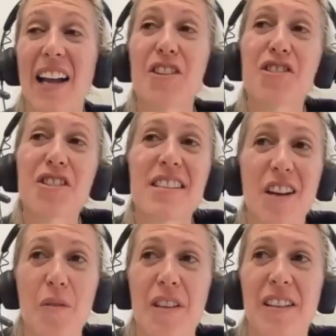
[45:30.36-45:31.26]
usually
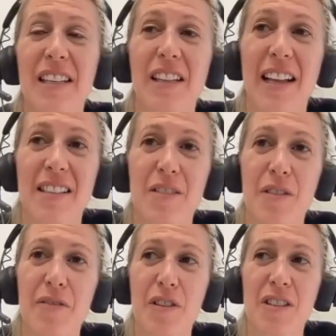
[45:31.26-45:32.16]
start with a clean glass of
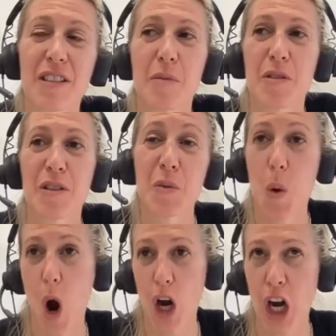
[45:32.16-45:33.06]
reverse osmosis
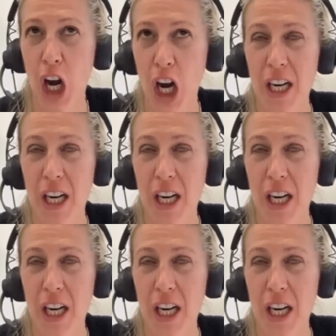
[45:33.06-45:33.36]
water.